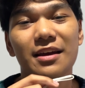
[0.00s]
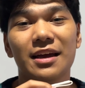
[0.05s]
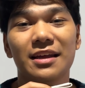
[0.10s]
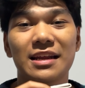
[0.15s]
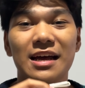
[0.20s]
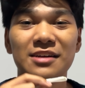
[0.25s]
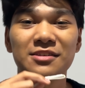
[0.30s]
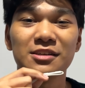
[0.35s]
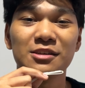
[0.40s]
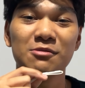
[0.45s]
It
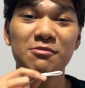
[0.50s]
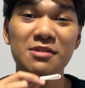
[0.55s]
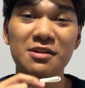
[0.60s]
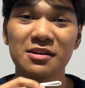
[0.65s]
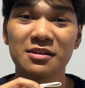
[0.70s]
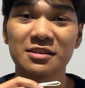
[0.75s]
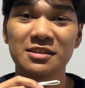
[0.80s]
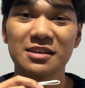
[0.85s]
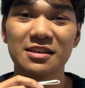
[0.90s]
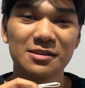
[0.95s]
actually
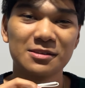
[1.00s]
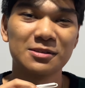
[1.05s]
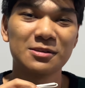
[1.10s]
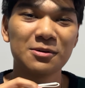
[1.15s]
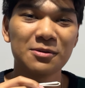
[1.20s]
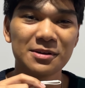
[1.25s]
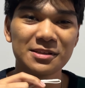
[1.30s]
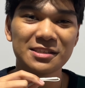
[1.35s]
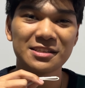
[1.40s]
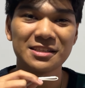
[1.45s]
worked.
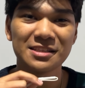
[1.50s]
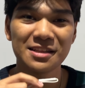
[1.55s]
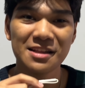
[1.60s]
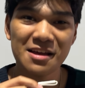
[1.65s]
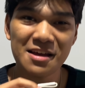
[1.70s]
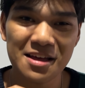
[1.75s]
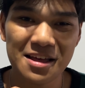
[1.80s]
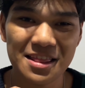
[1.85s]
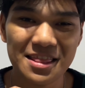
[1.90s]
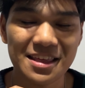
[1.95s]
So it's
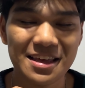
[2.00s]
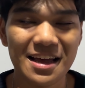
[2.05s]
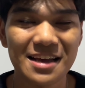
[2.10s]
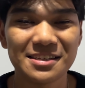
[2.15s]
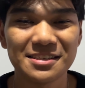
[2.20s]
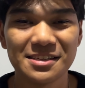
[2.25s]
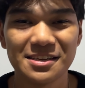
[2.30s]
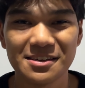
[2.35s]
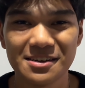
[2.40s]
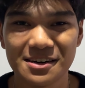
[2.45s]
not the
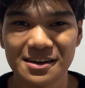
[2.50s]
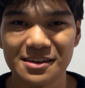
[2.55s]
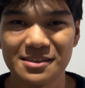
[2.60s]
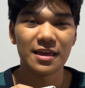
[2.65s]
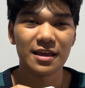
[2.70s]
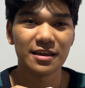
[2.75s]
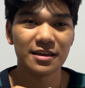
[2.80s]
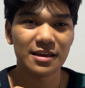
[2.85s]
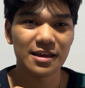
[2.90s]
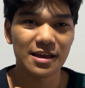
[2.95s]
SD card.
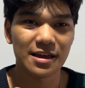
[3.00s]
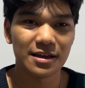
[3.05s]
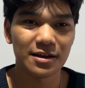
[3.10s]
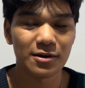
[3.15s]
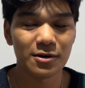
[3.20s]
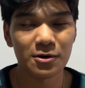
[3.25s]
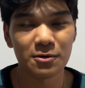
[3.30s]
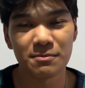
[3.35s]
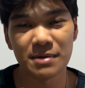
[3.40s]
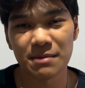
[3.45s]
Thinking,
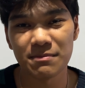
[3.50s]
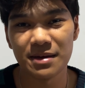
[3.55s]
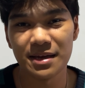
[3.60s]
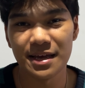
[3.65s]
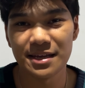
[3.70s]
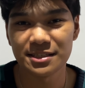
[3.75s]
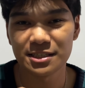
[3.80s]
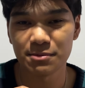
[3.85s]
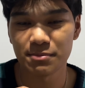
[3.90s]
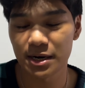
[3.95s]
oh, maybe
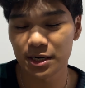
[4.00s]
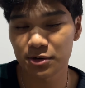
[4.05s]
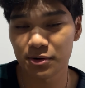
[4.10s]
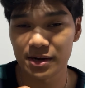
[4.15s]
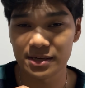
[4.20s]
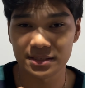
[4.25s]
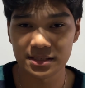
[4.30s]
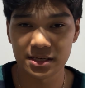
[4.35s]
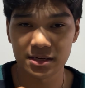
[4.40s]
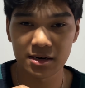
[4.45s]
it's the micro
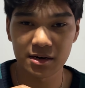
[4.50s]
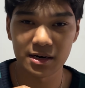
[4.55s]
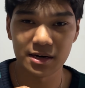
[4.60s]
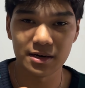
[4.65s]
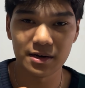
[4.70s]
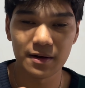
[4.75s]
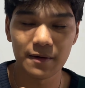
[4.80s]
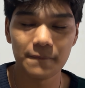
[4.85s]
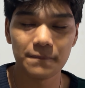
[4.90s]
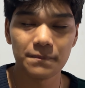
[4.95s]
SD card